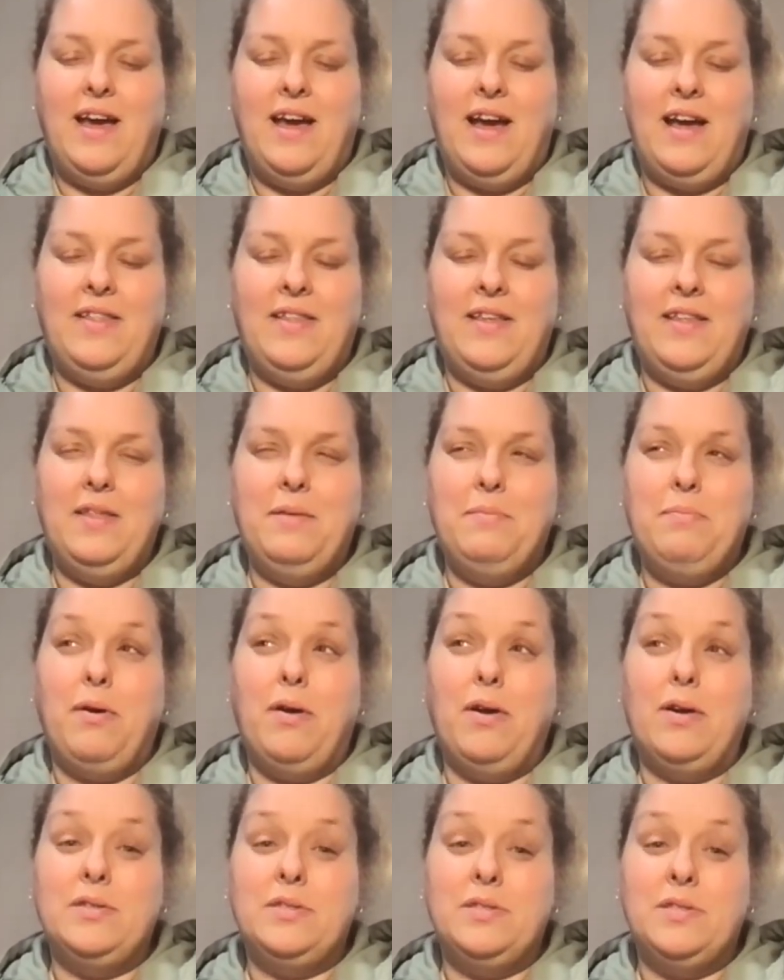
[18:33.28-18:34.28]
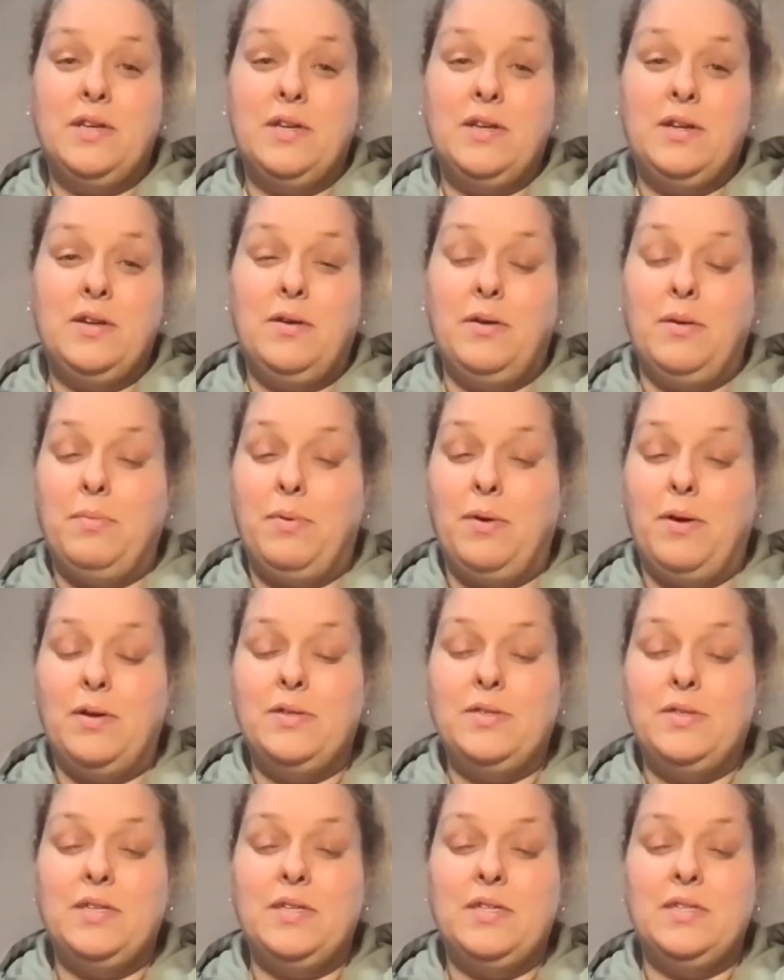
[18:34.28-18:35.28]
And then the person or
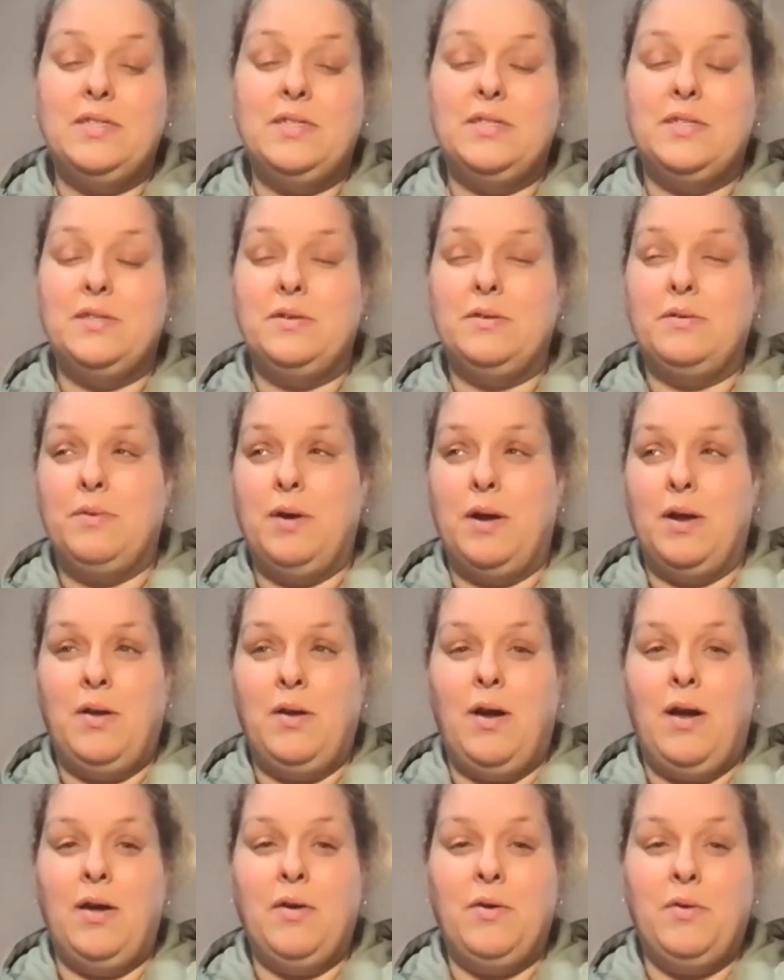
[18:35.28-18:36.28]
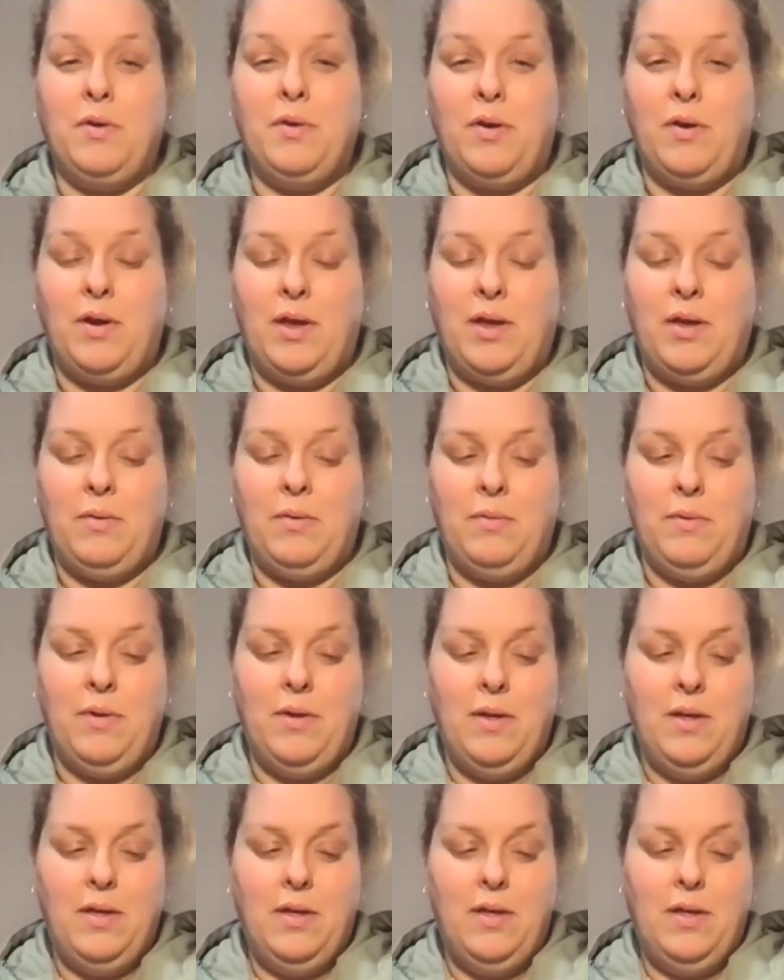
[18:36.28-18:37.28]
persons or whatnot who hurt you
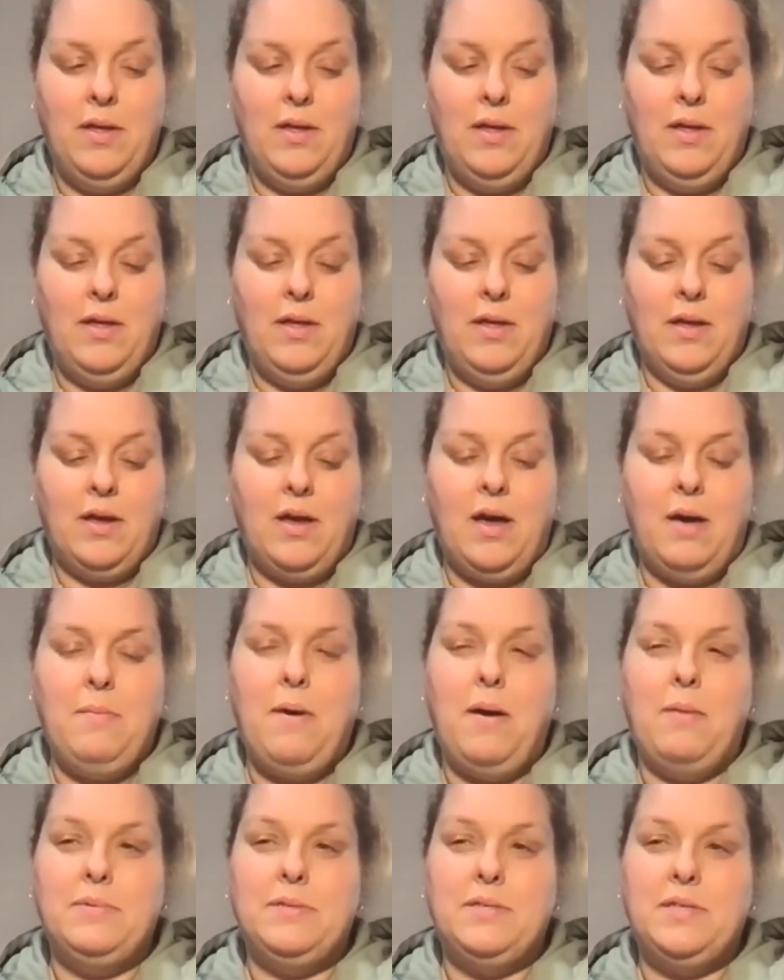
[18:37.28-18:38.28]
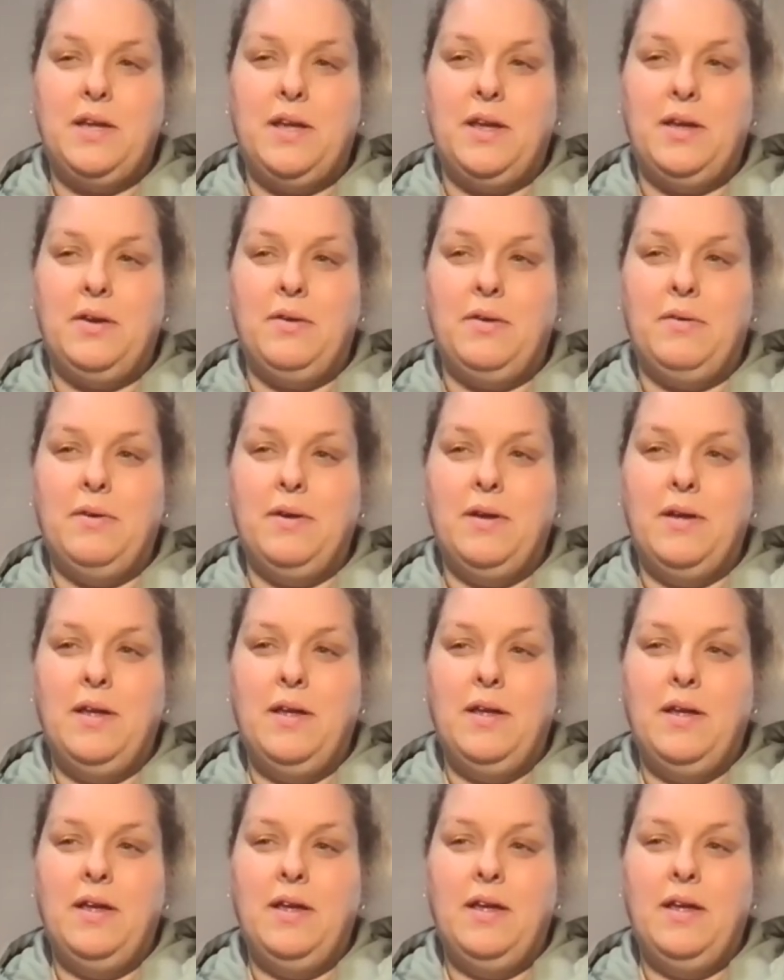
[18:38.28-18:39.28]
come up to you
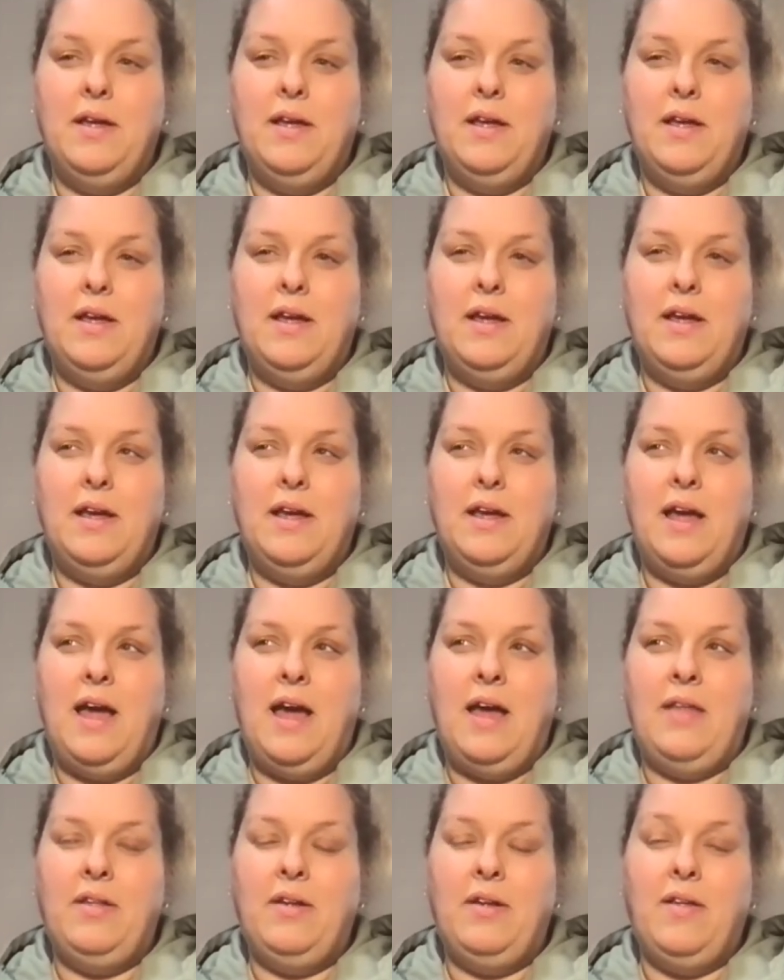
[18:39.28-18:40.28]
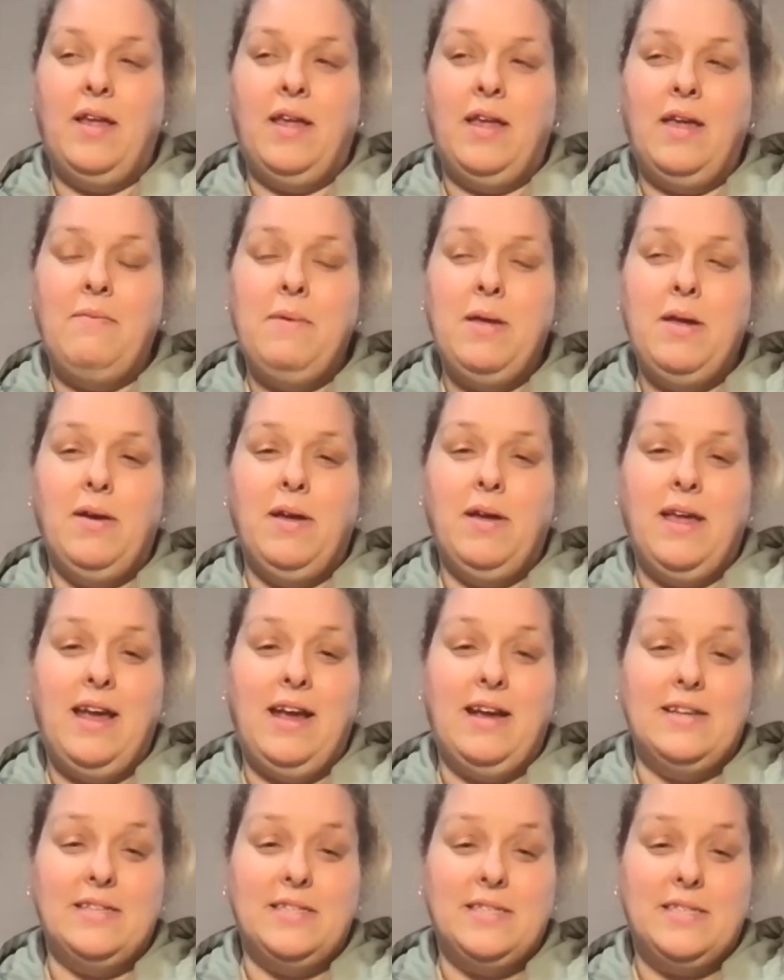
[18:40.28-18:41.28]
and they're like, give me your
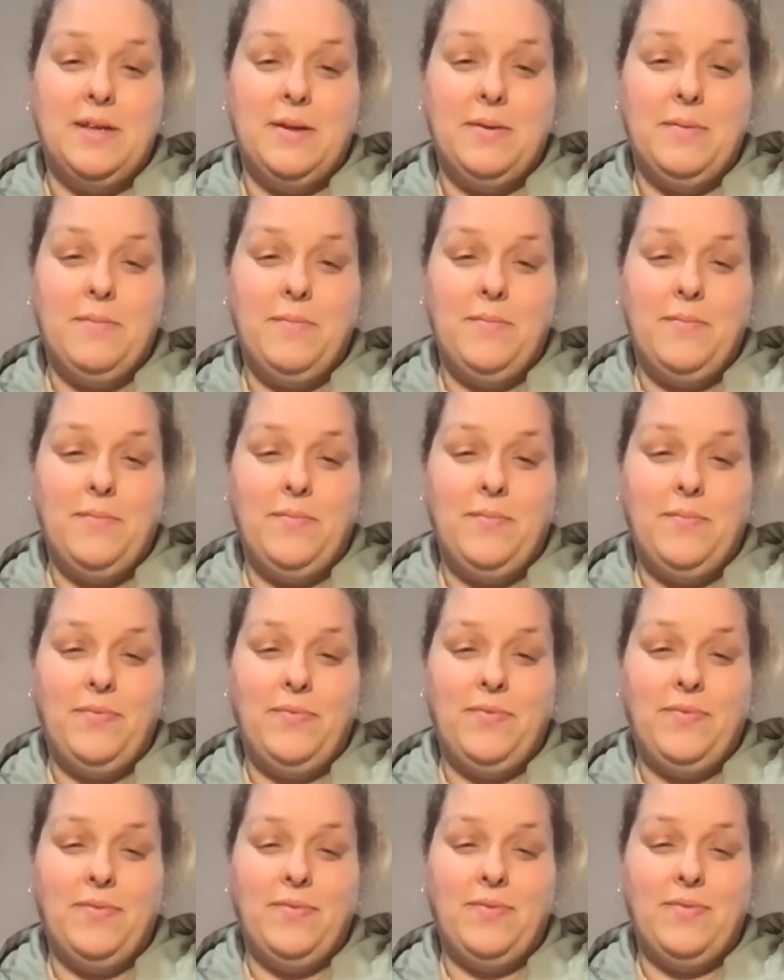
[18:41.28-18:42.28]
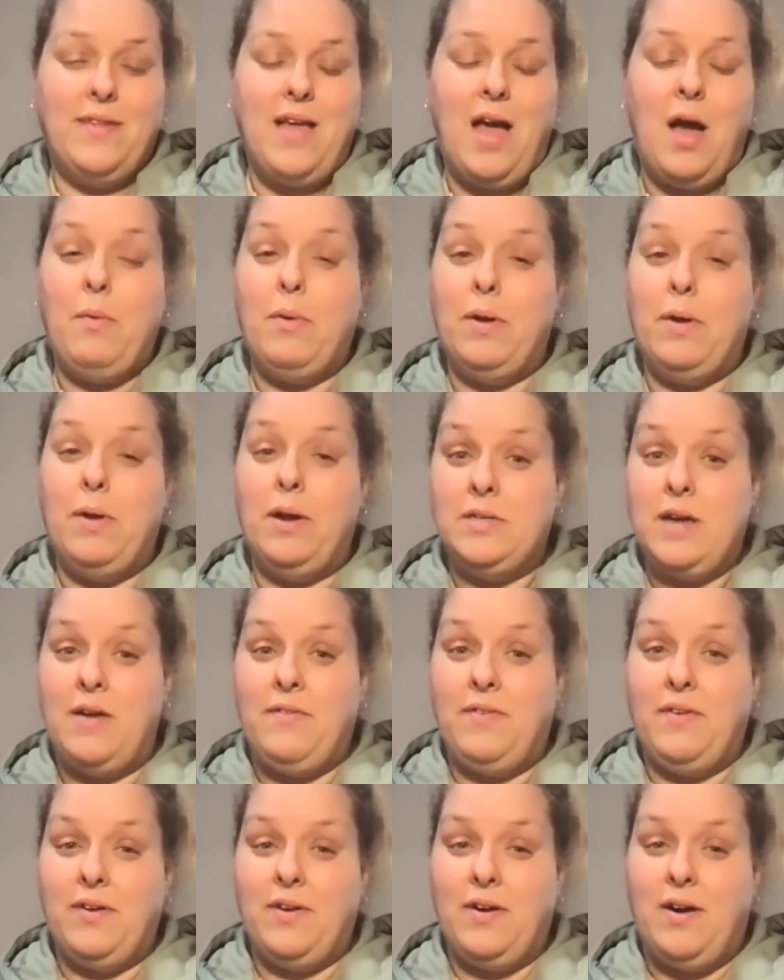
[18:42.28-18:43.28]
keys. I want to
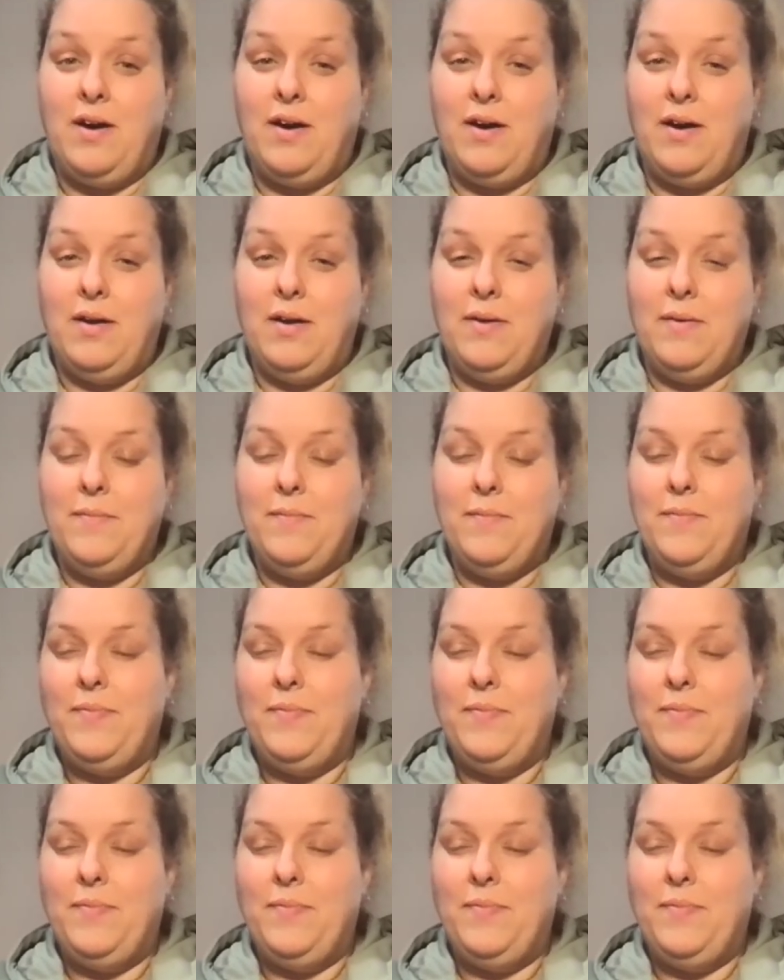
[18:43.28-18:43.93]
drive your car.